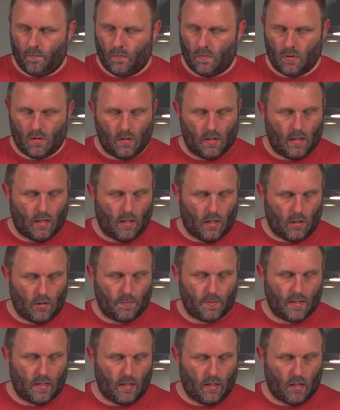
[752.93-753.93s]
So now
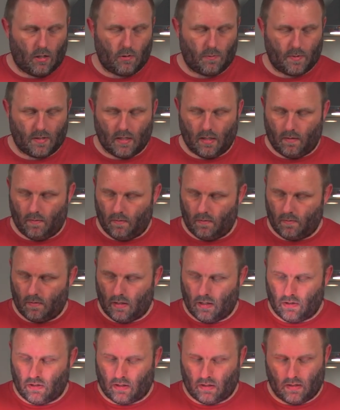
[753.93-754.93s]
100%, 100%.
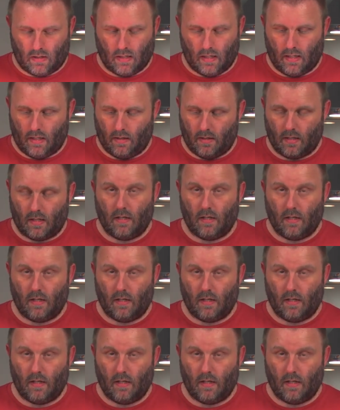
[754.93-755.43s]
So as you can see, the